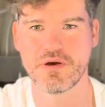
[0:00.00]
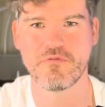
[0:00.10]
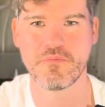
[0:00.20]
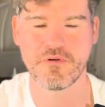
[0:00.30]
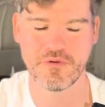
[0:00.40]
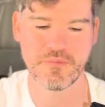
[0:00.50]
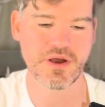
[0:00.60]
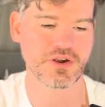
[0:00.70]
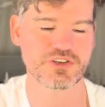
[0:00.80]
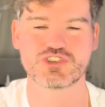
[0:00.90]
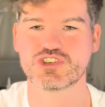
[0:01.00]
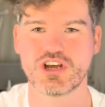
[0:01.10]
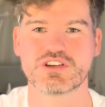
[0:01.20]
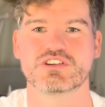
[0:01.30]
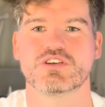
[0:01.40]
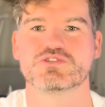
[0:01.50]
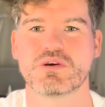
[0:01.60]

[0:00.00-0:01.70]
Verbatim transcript: a, a monk char- you know,